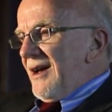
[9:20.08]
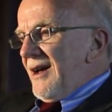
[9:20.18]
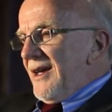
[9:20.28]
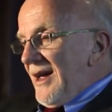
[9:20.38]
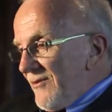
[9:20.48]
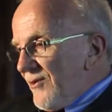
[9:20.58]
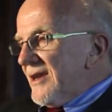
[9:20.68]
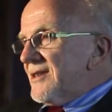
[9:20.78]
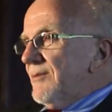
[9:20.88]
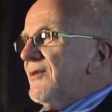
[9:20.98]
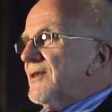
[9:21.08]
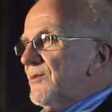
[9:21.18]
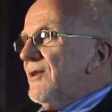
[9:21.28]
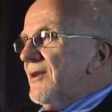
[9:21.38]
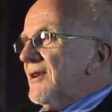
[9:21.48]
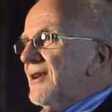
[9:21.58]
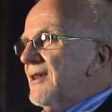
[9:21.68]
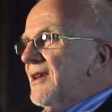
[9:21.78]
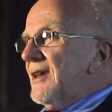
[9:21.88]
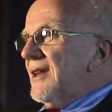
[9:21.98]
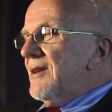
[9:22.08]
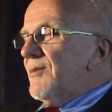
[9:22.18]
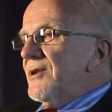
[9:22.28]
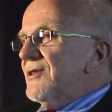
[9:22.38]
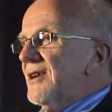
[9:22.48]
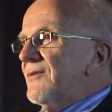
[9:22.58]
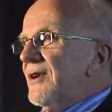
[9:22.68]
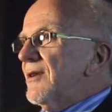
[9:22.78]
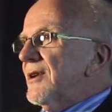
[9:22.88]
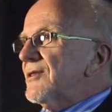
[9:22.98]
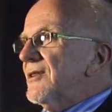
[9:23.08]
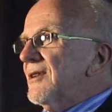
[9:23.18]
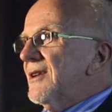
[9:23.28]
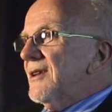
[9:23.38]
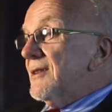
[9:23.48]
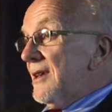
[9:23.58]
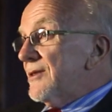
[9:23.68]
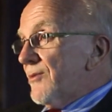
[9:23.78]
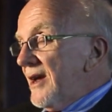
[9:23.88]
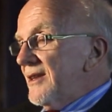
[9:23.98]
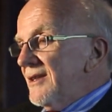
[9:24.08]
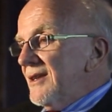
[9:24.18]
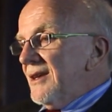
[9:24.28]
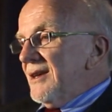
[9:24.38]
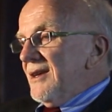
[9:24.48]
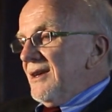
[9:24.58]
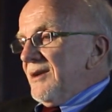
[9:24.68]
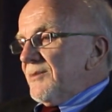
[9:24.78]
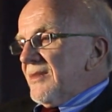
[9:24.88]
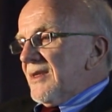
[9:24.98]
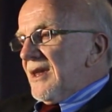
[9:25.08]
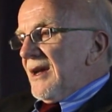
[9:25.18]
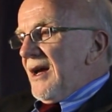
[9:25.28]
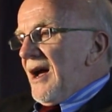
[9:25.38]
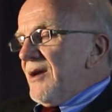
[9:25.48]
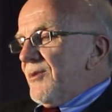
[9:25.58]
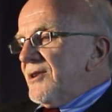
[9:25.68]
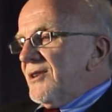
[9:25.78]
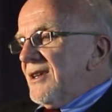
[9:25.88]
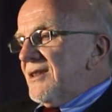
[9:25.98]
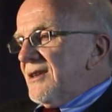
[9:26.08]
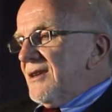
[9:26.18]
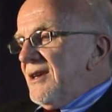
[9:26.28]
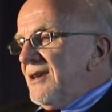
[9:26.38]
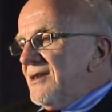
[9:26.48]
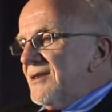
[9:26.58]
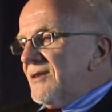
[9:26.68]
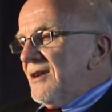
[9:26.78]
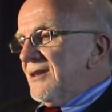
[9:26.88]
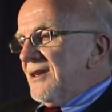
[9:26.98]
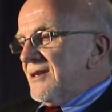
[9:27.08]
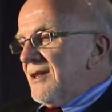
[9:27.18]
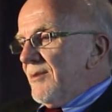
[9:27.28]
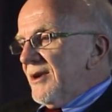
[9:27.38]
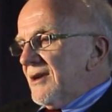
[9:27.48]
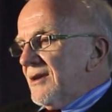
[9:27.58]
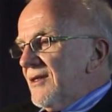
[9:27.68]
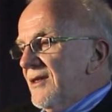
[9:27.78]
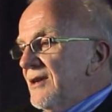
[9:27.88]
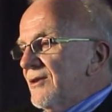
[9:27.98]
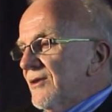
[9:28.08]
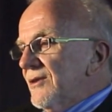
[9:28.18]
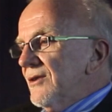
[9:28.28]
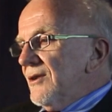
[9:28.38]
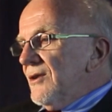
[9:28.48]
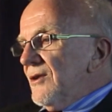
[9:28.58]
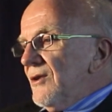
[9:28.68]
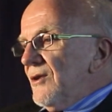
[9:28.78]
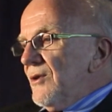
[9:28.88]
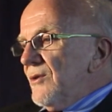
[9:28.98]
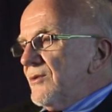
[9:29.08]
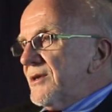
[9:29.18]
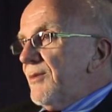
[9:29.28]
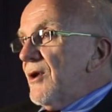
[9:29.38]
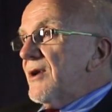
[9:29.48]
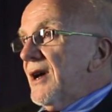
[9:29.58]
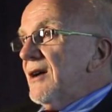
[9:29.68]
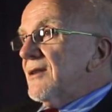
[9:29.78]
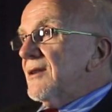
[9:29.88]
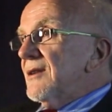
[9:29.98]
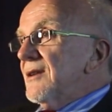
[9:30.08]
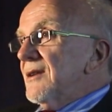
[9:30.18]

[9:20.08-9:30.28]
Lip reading: I have read some of his work, and I appreciate very much his writing. I appreciate that he's an Islamic thinker who spoke out